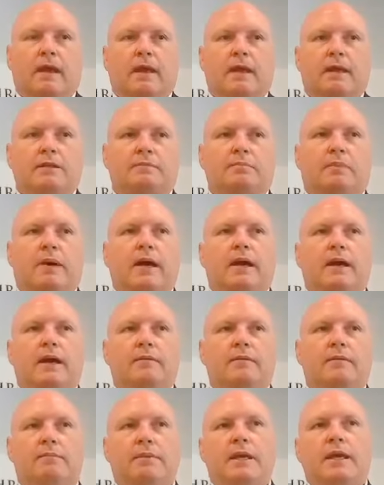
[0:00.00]
And
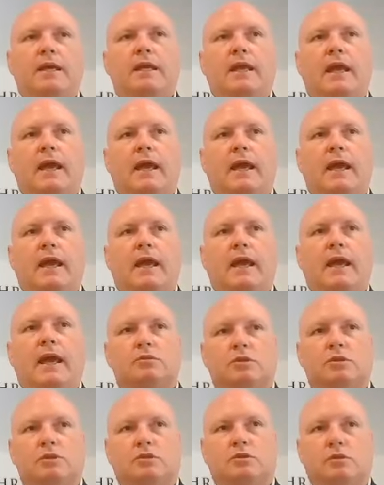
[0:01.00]
by being able
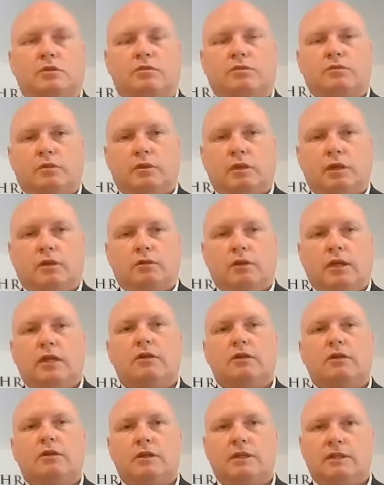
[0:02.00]
to sort of,
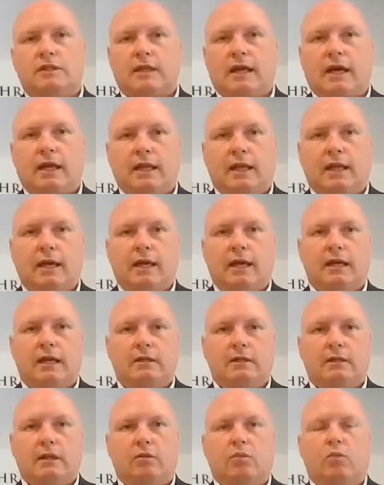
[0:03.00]
increase that
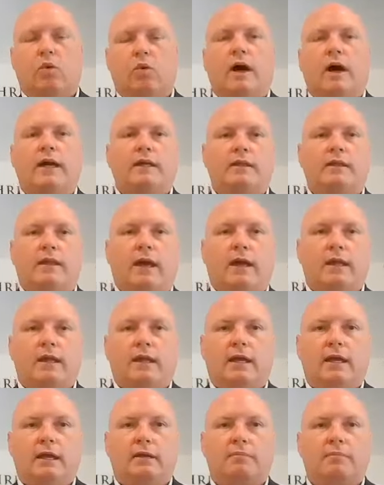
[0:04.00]
lane and widen that
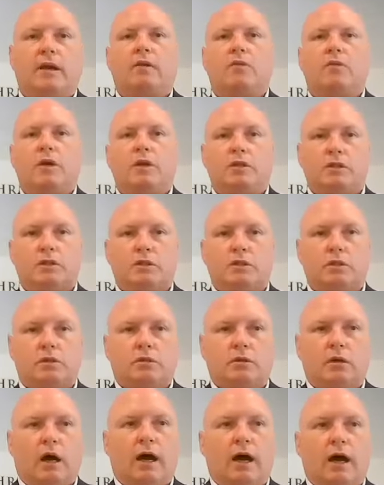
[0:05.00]
lane by which
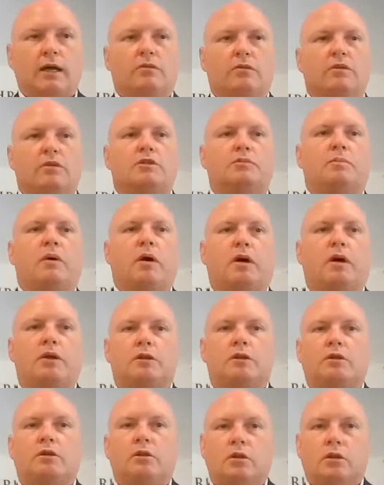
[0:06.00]
I can
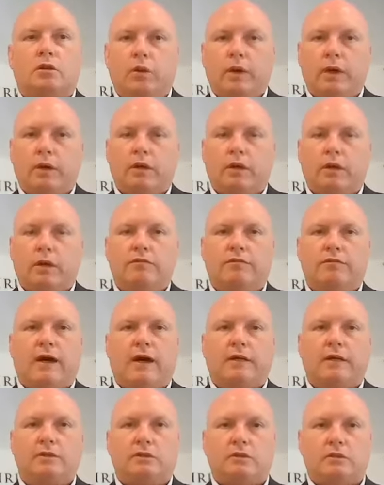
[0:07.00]
respond quicker,
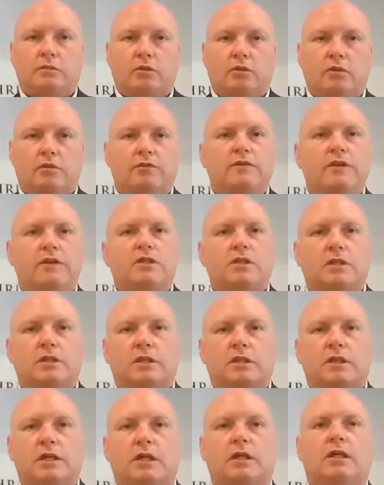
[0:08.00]
faster, and more
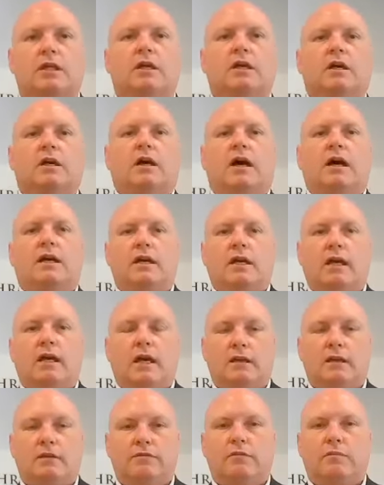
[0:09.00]
efficiently, I can
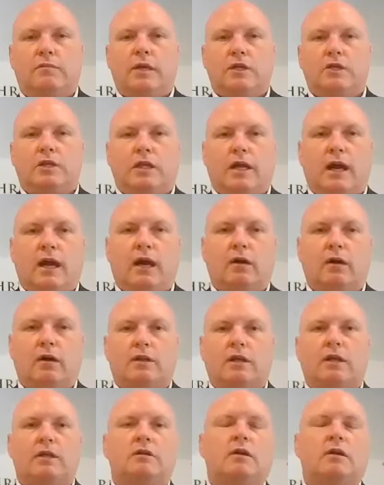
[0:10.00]
get information
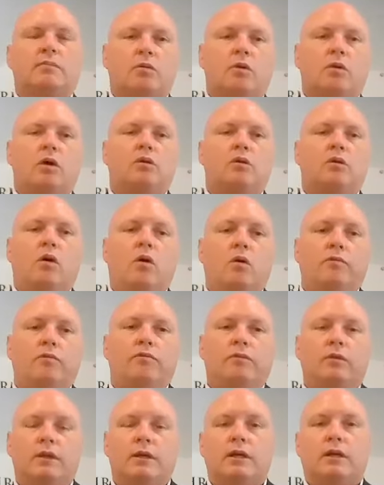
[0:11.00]
out that, number one,
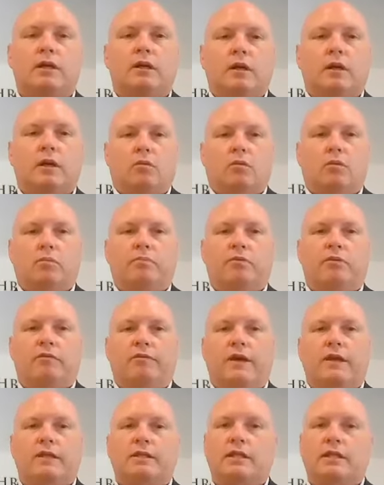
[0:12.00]
hopefully will
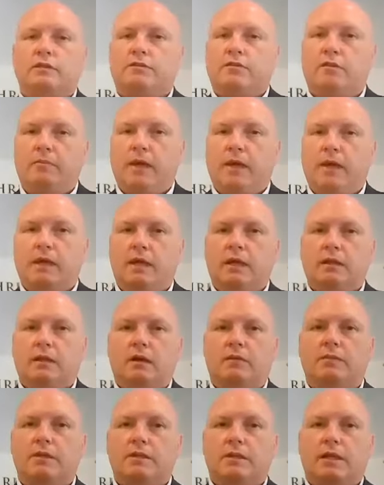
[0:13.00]
prevent us from making
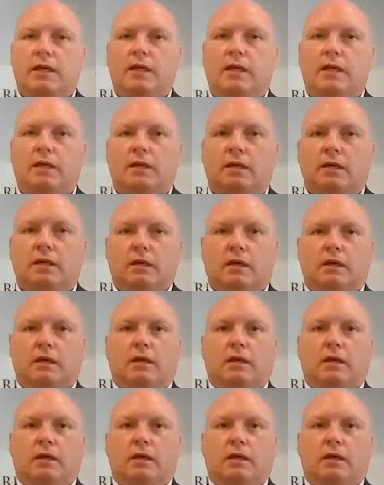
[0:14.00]
a mistake.